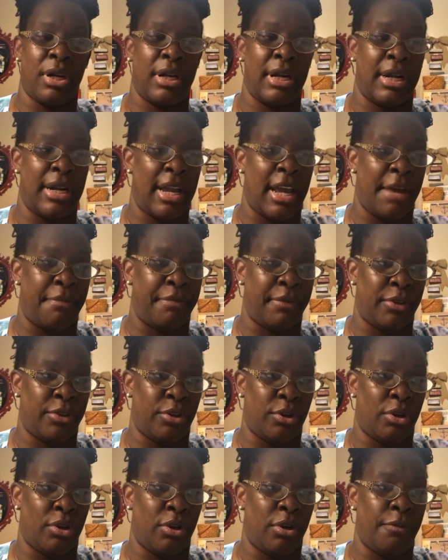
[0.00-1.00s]
physician
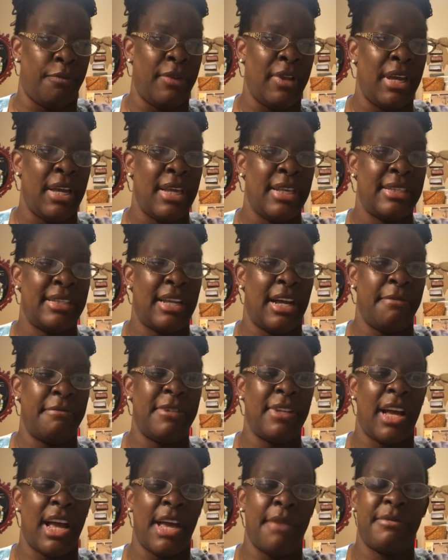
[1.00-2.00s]
has ordered an
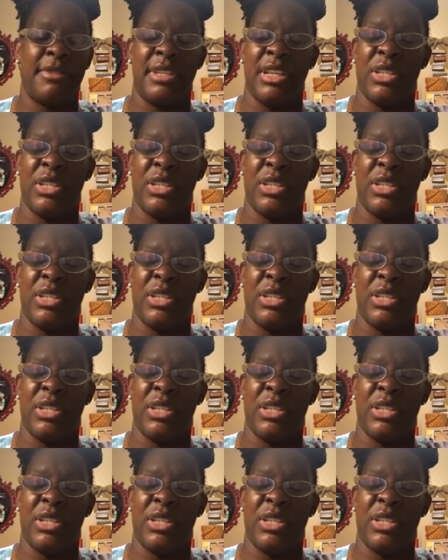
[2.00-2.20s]
epidural.